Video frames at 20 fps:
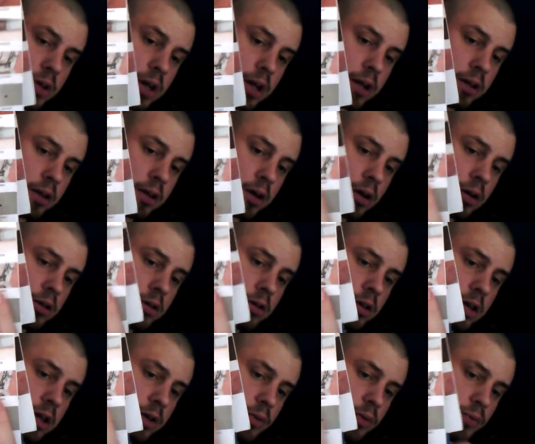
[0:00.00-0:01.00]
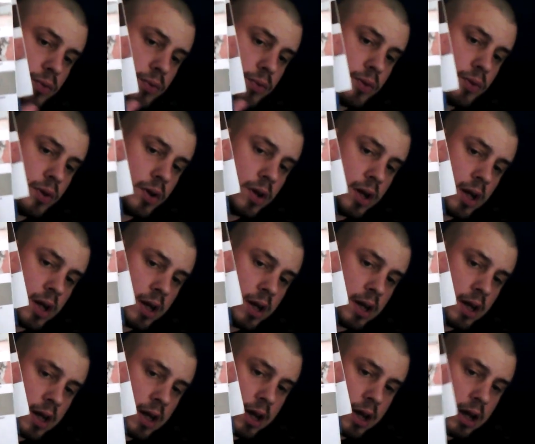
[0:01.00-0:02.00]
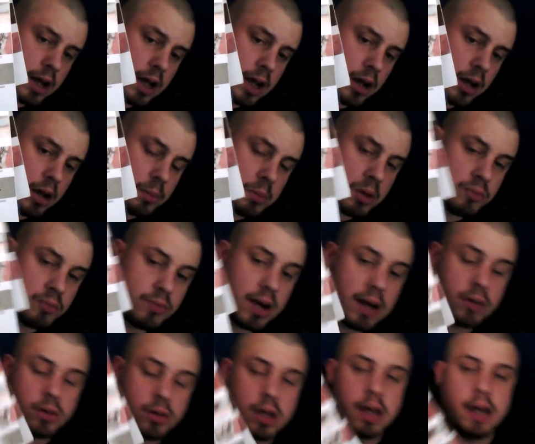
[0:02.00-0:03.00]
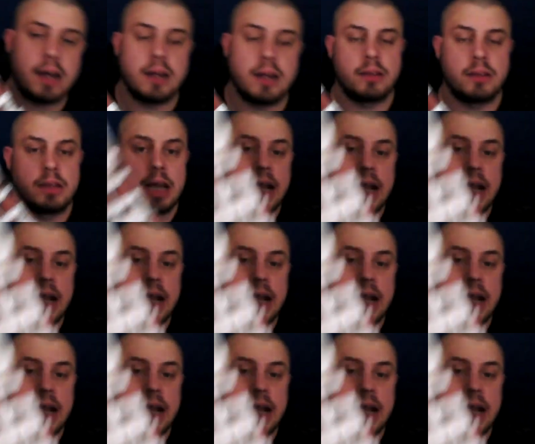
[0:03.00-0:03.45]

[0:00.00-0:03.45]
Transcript: here that underneath around the